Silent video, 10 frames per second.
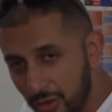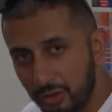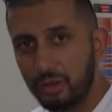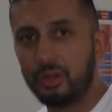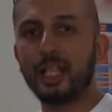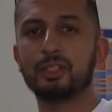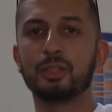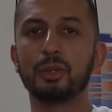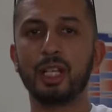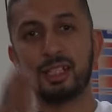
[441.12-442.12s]
so that
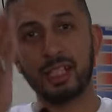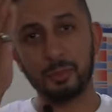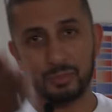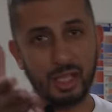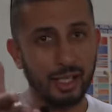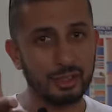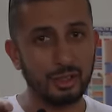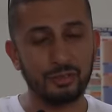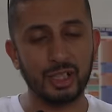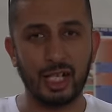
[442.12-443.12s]
you can keep tracks
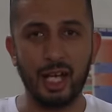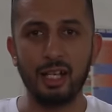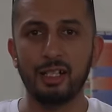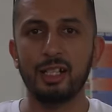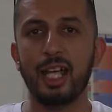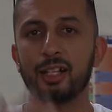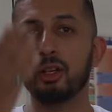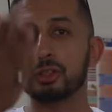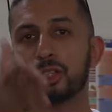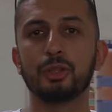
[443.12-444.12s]
of the car and
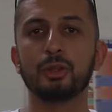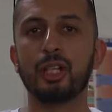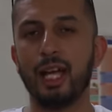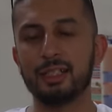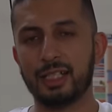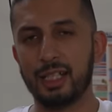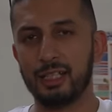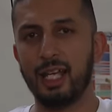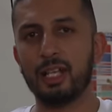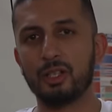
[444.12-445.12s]
also you guys can
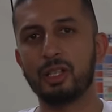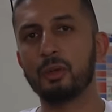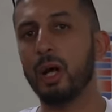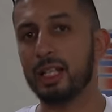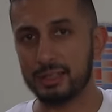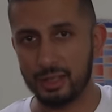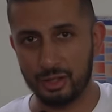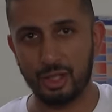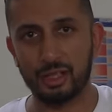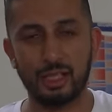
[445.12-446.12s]
actually watch the
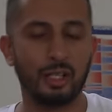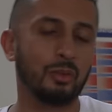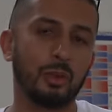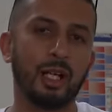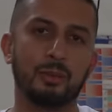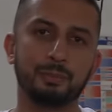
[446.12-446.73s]
journey as well.